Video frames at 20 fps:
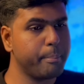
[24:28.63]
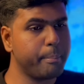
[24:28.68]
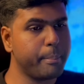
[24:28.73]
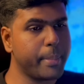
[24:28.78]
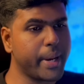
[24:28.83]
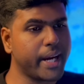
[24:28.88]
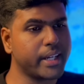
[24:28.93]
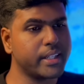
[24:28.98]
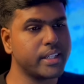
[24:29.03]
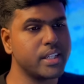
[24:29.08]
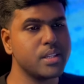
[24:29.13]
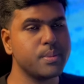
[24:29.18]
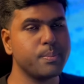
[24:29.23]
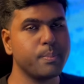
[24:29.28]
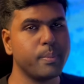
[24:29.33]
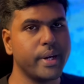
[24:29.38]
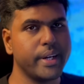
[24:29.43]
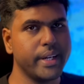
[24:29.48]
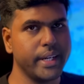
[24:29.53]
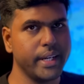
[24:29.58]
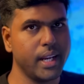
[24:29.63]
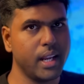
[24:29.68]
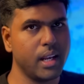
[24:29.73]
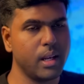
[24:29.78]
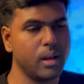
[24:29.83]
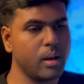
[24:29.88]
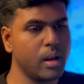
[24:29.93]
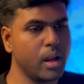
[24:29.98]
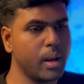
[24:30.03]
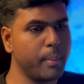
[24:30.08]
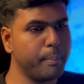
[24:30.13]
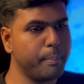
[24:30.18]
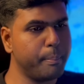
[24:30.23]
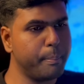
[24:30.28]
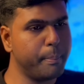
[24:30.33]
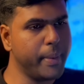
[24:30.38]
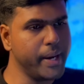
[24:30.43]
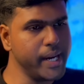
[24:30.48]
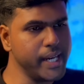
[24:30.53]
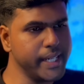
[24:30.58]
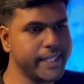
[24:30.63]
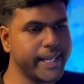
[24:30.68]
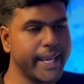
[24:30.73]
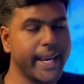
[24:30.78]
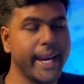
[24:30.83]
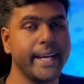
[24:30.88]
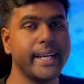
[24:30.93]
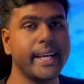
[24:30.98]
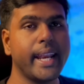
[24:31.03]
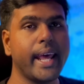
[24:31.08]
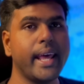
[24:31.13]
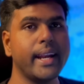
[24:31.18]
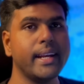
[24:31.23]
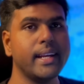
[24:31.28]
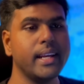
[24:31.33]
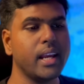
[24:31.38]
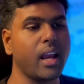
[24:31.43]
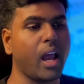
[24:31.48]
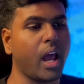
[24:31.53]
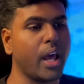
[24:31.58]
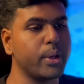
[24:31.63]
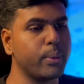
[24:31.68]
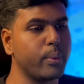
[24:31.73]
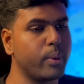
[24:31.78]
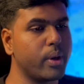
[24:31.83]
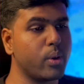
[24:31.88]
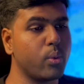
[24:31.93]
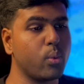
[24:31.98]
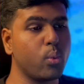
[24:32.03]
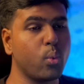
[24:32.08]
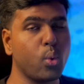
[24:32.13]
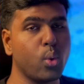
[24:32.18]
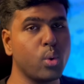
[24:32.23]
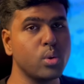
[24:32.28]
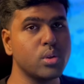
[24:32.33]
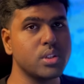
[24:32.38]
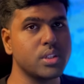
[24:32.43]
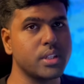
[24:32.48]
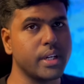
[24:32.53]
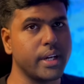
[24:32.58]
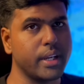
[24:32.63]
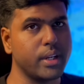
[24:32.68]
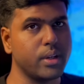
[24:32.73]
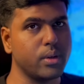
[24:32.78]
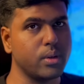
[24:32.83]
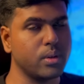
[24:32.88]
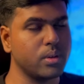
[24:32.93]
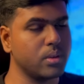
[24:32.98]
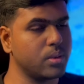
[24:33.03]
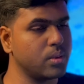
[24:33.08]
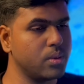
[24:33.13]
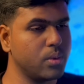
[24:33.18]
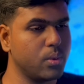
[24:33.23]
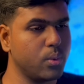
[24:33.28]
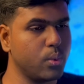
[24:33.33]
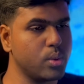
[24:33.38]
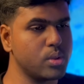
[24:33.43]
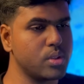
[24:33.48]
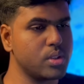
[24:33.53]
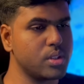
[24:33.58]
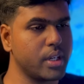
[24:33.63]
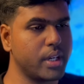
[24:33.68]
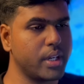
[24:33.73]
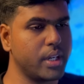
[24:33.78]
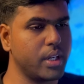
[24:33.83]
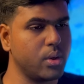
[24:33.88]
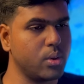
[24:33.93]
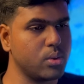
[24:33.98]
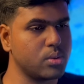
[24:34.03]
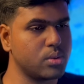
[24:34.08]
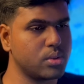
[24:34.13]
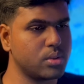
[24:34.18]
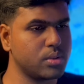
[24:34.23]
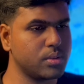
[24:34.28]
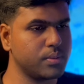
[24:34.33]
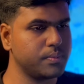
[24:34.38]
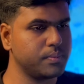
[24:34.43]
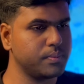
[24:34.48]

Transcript: practice material built entirely on your own study notes.